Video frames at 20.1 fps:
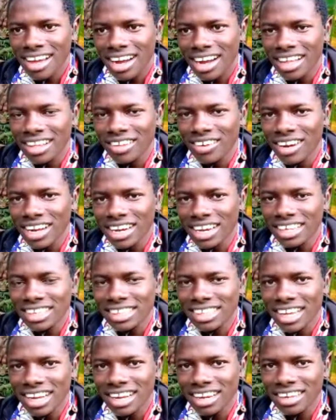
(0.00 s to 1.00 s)
I don't
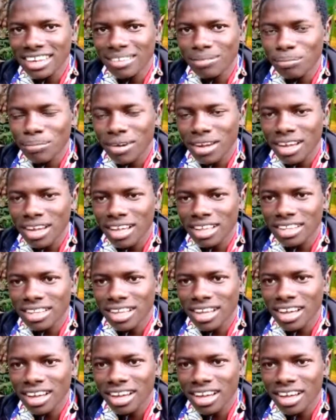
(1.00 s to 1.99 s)
understand the
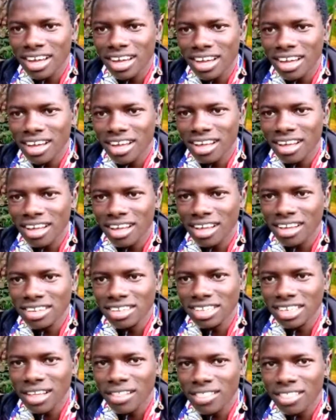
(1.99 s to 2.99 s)

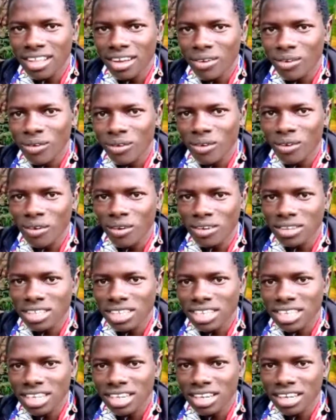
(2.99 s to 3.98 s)
brother from the
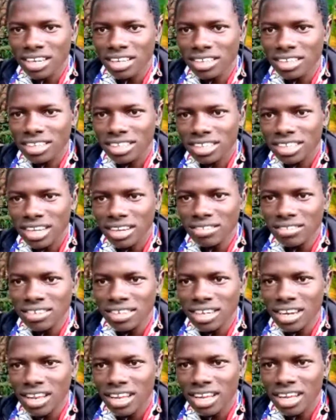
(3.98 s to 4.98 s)
world say
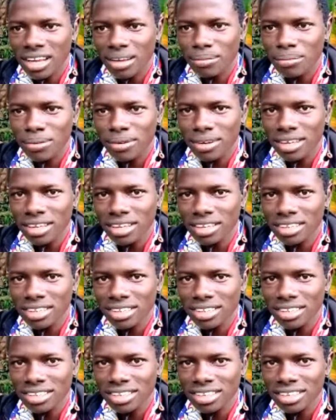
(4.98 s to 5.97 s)
something like a place.